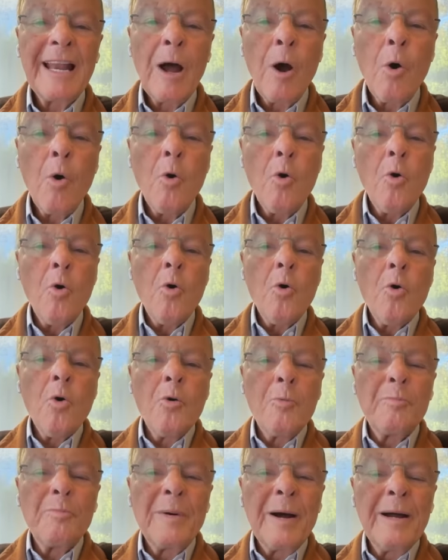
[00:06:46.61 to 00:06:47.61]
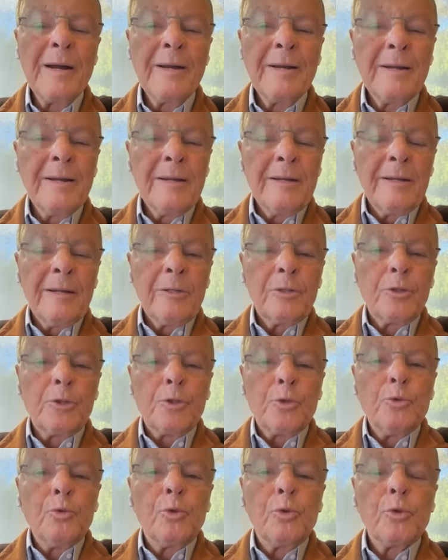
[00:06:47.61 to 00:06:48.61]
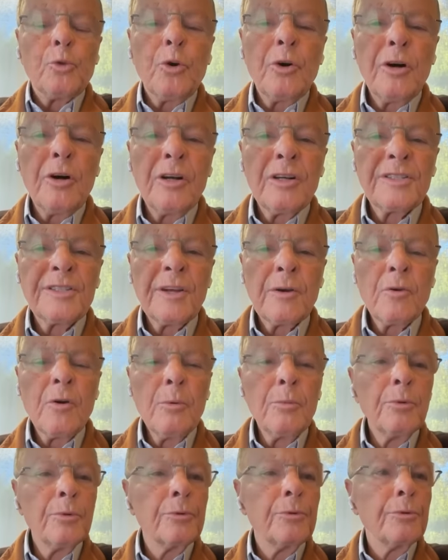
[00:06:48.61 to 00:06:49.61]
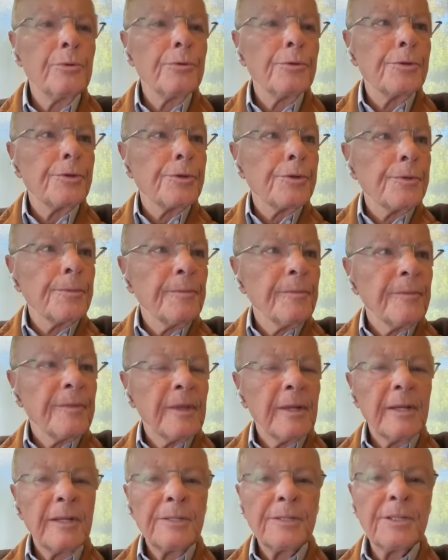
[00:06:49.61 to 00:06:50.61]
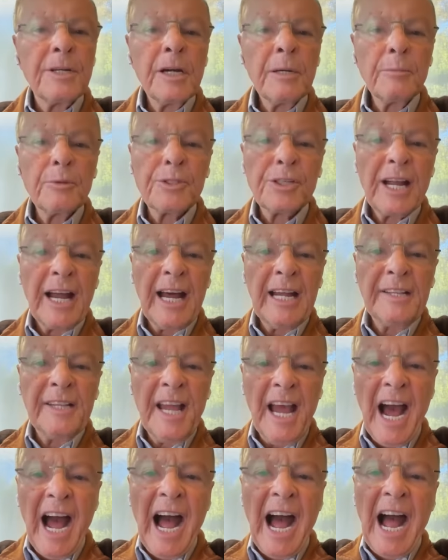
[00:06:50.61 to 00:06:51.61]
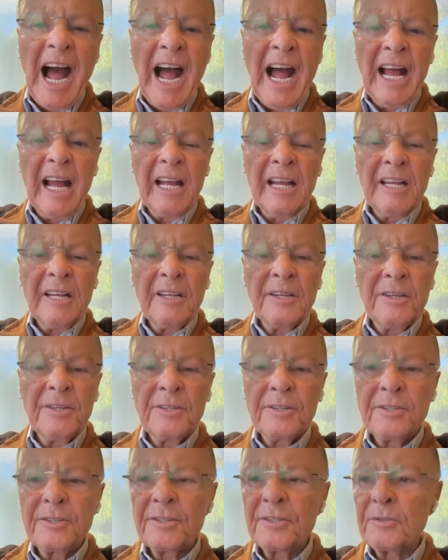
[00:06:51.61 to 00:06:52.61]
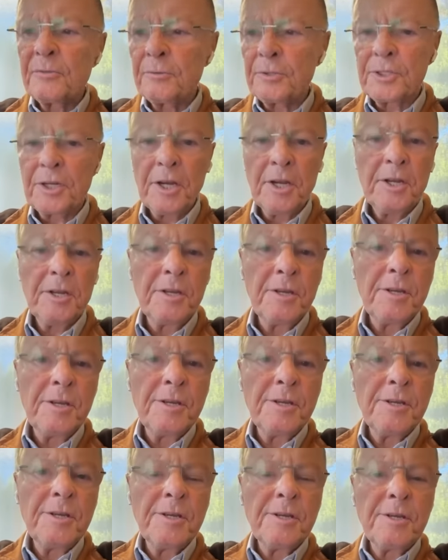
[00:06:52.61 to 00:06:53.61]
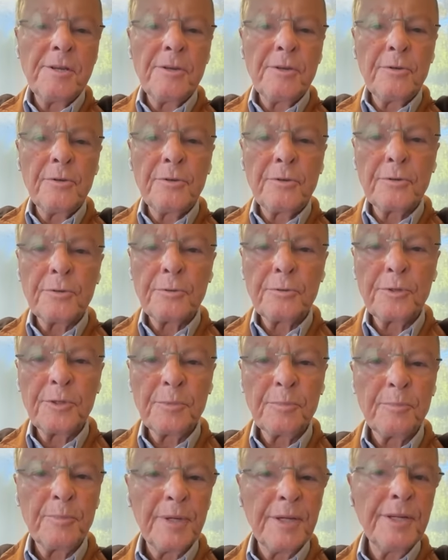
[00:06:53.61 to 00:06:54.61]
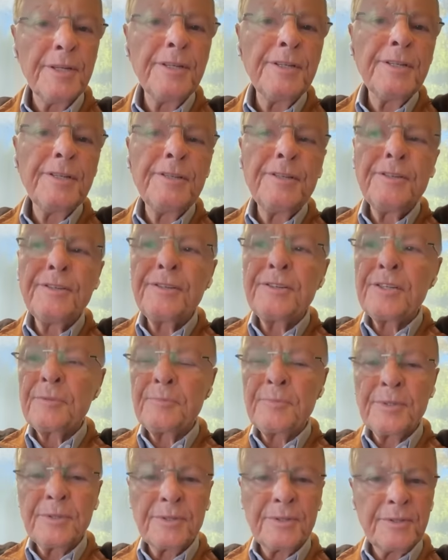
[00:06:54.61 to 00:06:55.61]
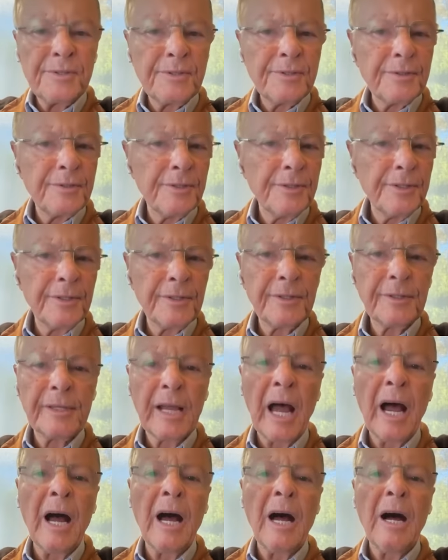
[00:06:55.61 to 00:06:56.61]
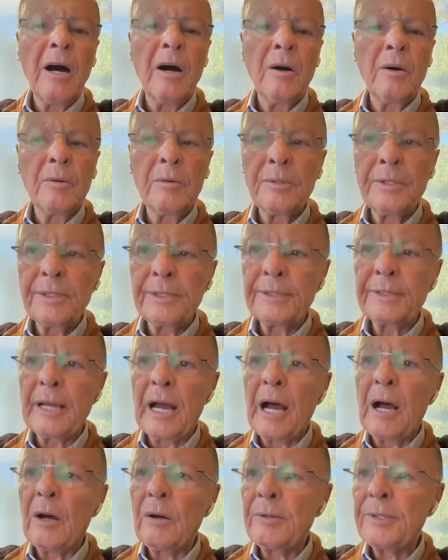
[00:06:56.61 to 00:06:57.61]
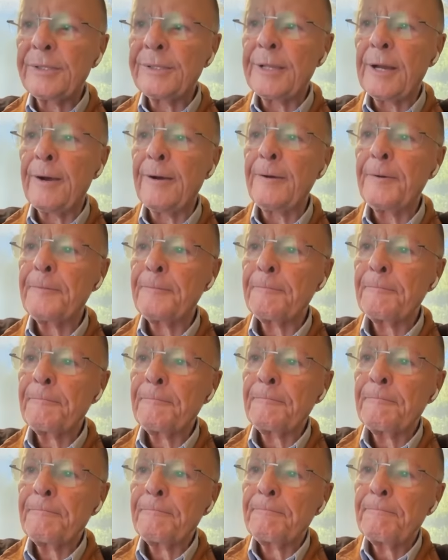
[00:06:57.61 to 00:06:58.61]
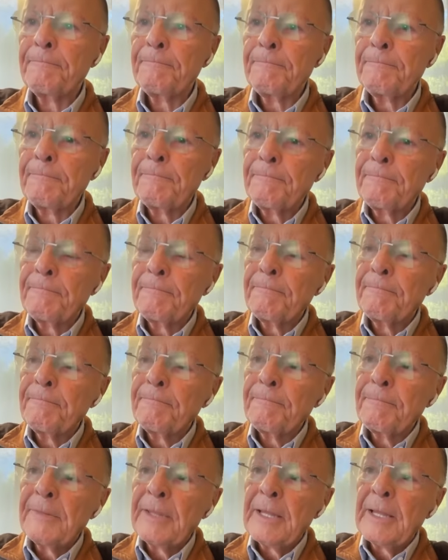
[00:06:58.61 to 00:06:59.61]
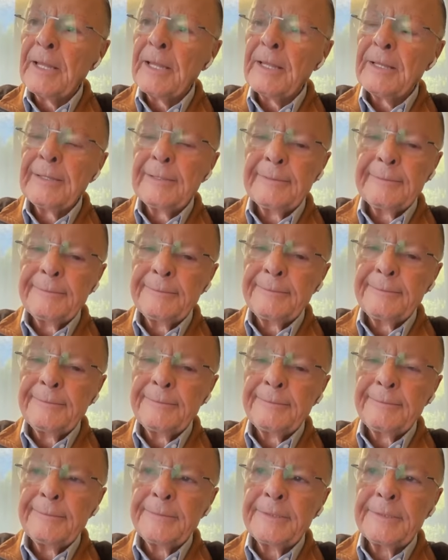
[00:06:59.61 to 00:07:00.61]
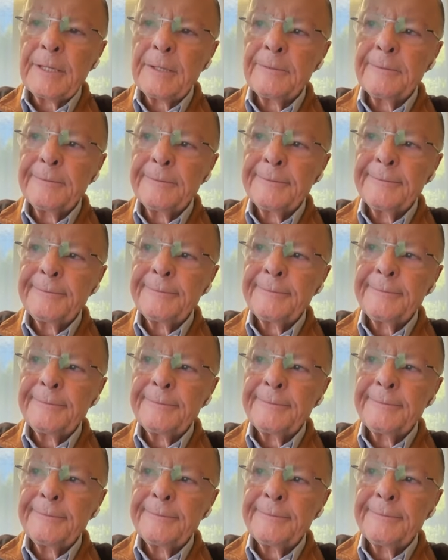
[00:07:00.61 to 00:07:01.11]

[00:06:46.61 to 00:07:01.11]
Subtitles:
So he would dress up with that sumptuous clothing, like a cardinal, like a king, like a prince, and so on, and so on, and so on.